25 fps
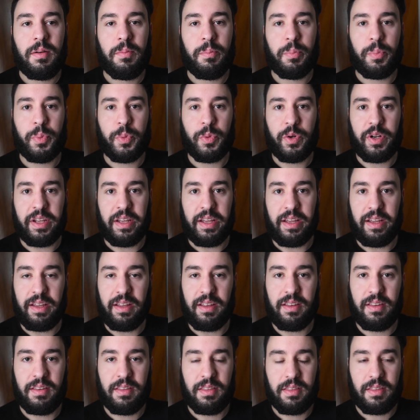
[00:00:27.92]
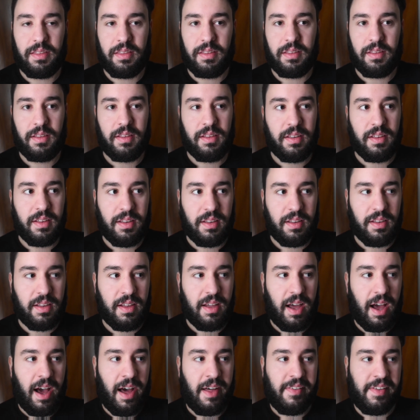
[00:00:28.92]
Breathe.
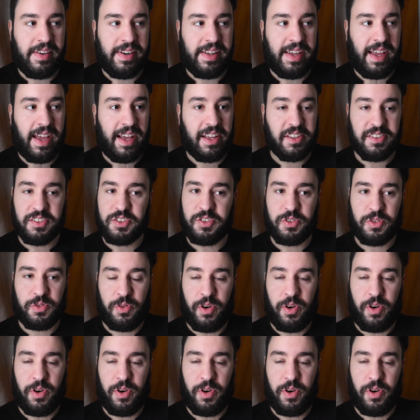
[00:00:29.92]
And then he asks